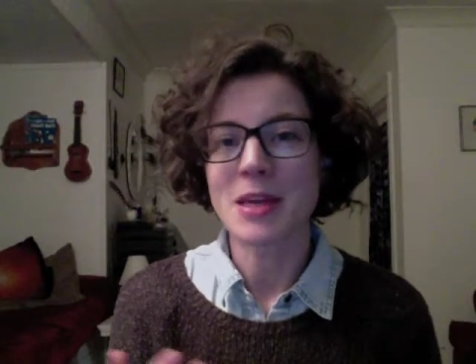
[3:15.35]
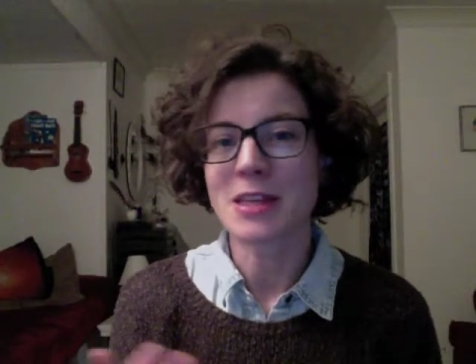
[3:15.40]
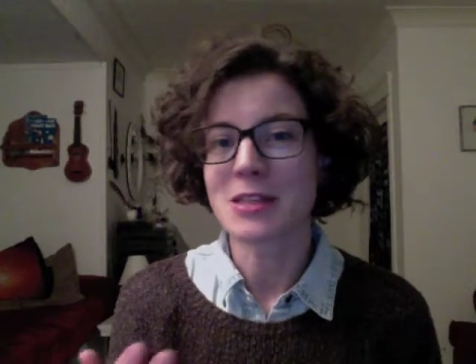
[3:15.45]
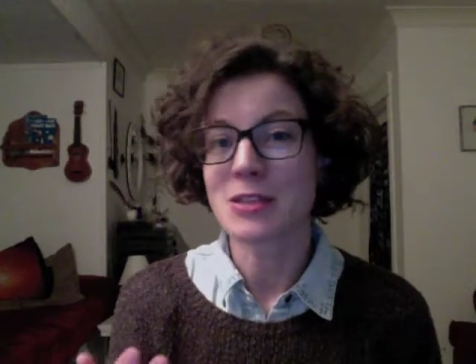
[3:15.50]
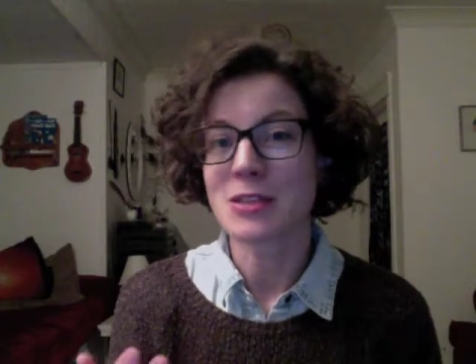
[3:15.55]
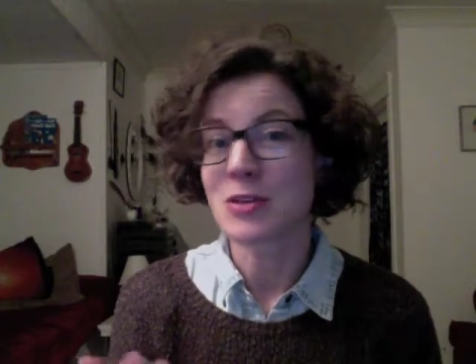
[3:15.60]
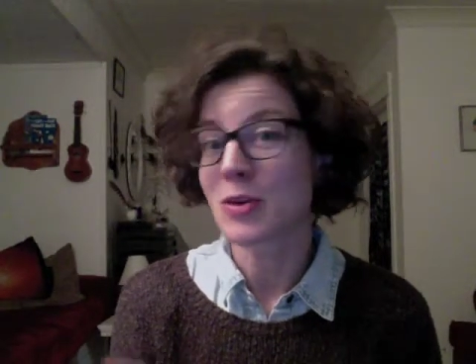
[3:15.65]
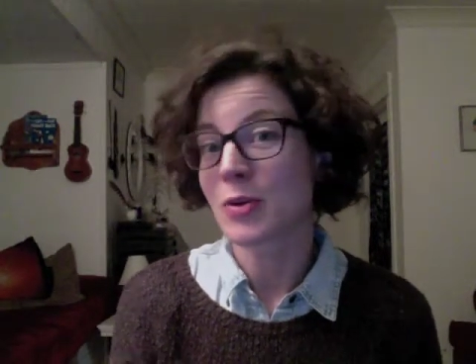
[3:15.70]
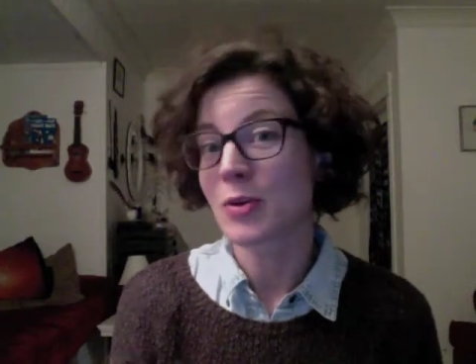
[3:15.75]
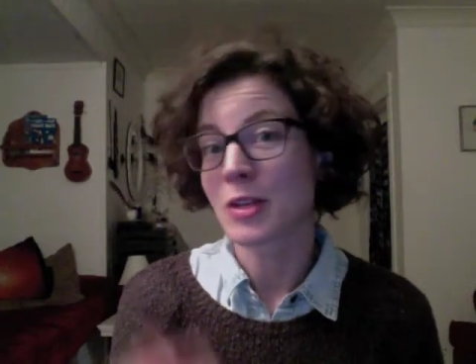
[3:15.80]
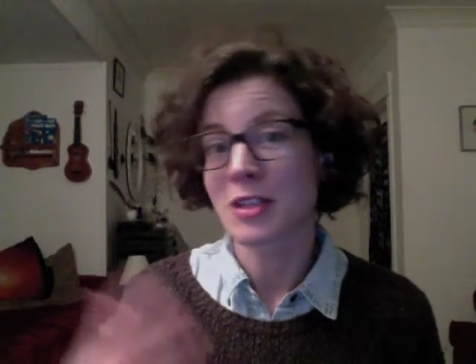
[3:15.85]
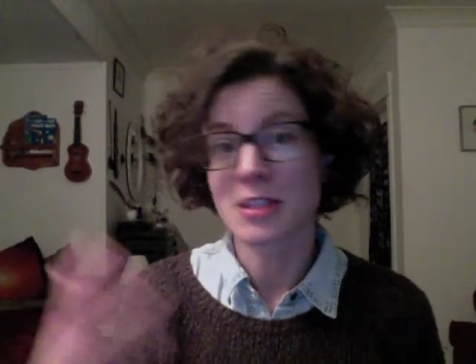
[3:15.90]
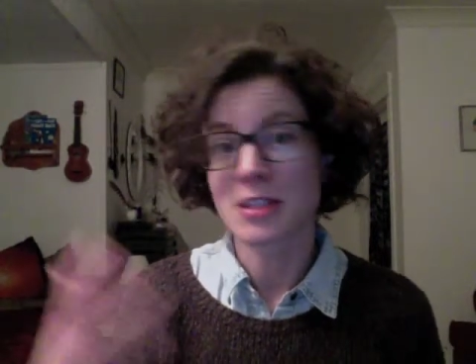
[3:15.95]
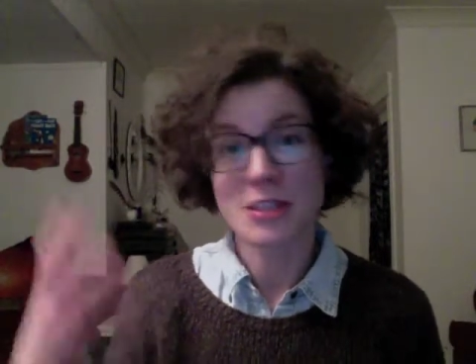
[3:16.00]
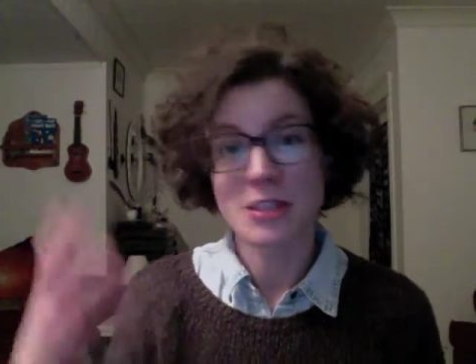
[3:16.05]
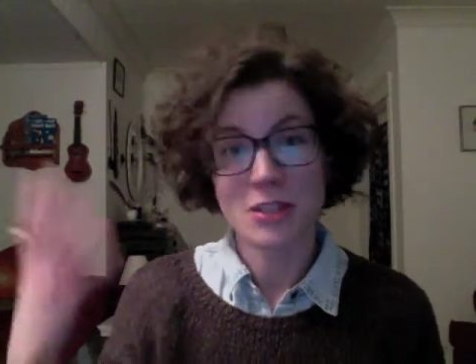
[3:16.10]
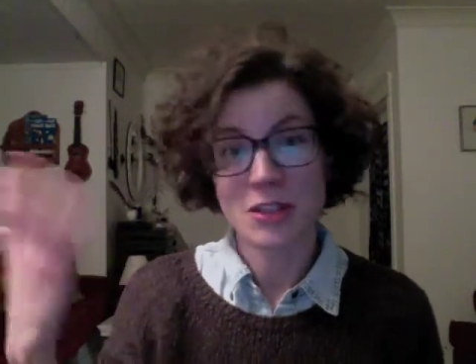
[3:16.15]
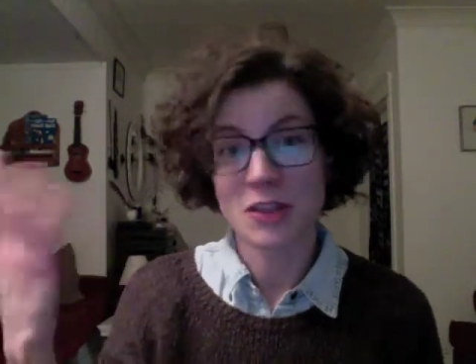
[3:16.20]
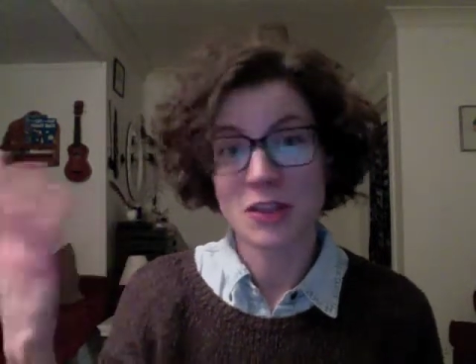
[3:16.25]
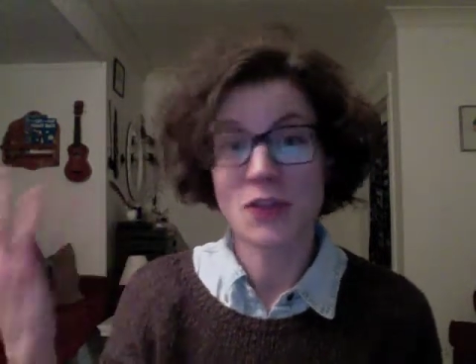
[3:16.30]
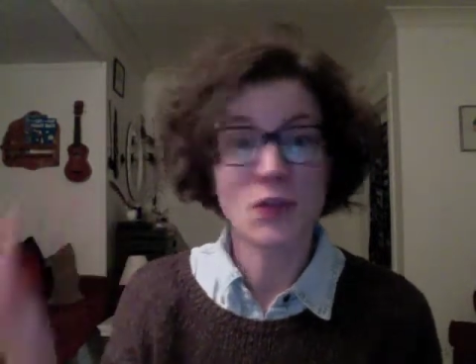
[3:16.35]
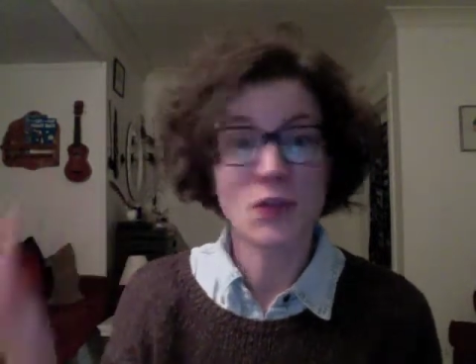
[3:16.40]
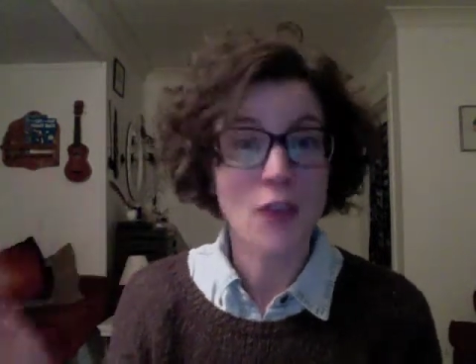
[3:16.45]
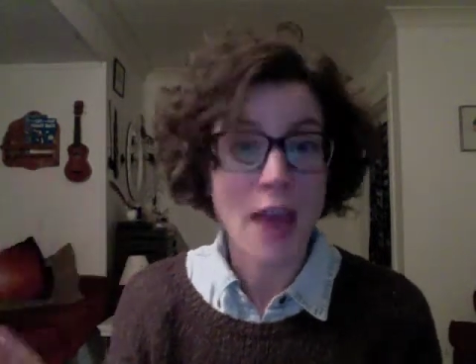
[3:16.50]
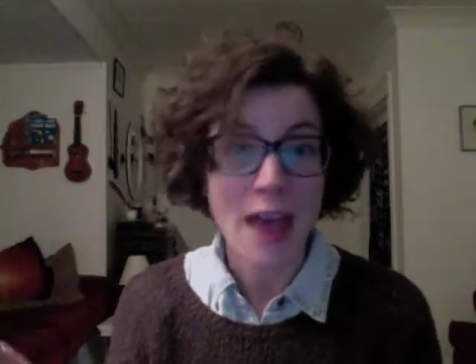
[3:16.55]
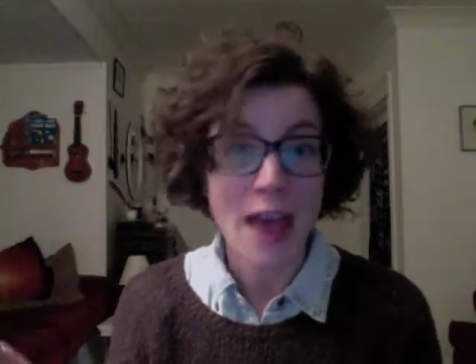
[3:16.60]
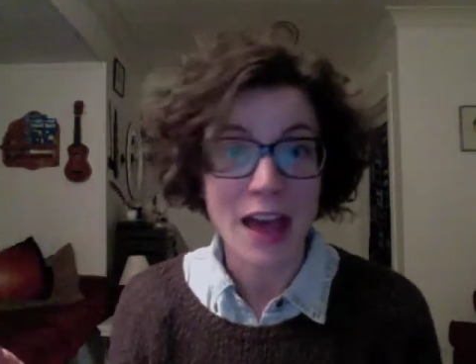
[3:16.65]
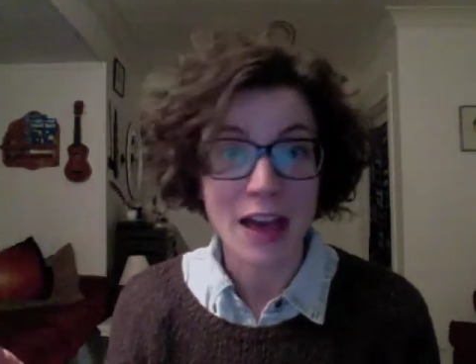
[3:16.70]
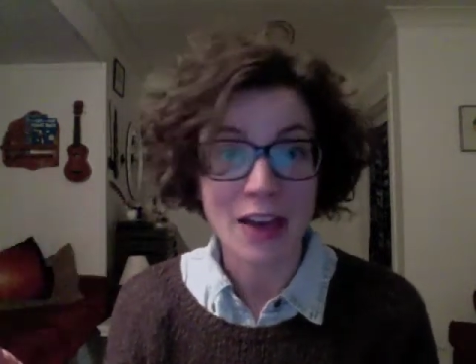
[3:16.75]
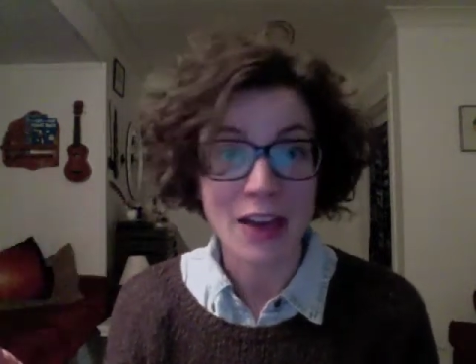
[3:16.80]
has noticed the
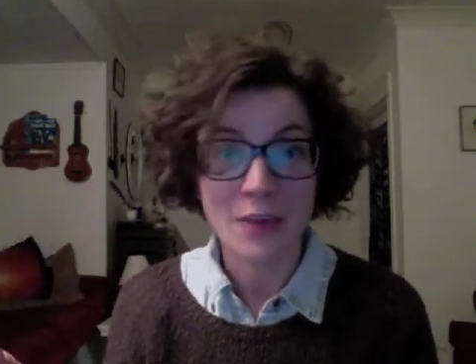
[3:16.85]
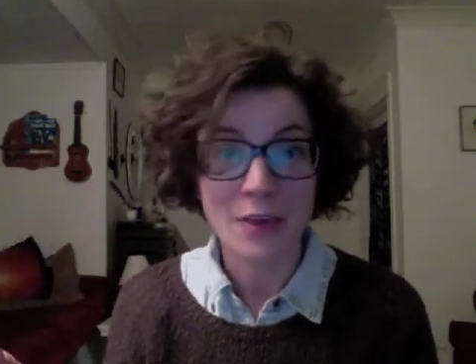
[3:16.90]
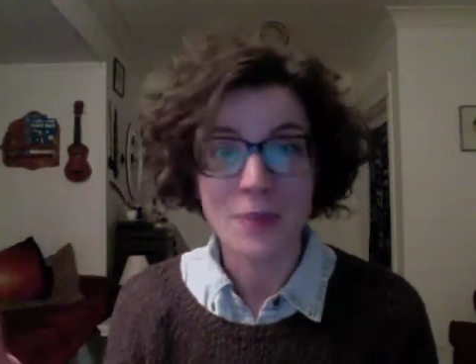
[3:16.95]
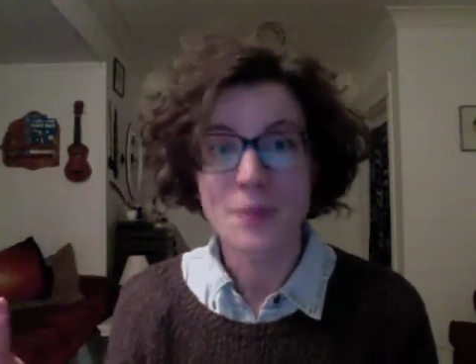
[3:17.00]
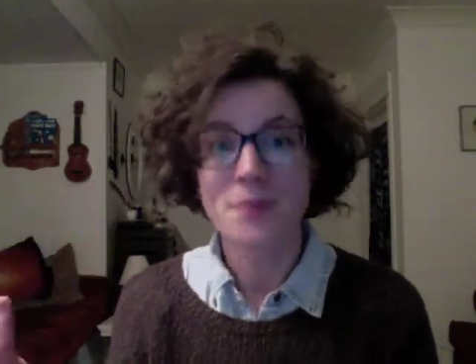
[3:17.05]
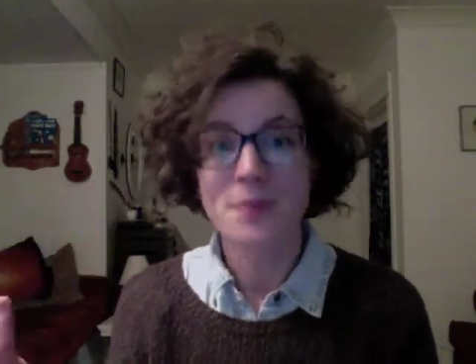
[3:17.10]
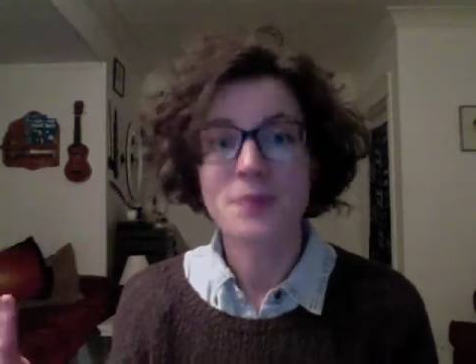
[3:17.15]
fan.